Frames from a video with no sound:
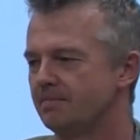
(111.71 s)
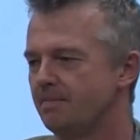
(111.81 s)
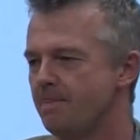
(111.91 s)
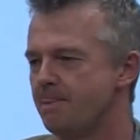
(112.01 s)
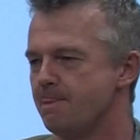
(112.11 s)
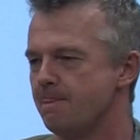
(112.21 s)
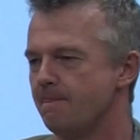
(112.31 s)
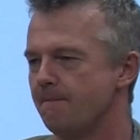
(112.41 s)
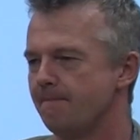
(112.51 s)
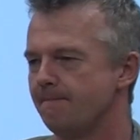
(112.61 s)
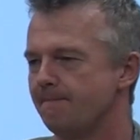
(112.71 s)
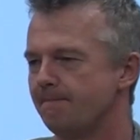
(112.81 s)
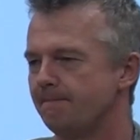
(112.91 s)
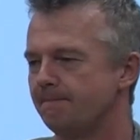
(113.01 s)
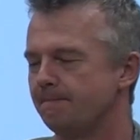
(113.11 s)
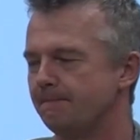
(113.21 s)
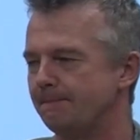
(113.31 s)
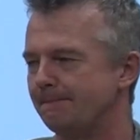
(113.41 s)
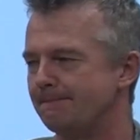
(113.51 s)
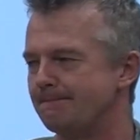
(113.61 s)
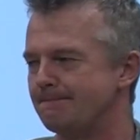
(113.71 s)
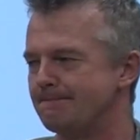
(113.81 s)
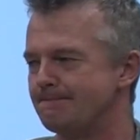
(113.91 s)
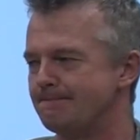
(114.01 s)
Nothing is said.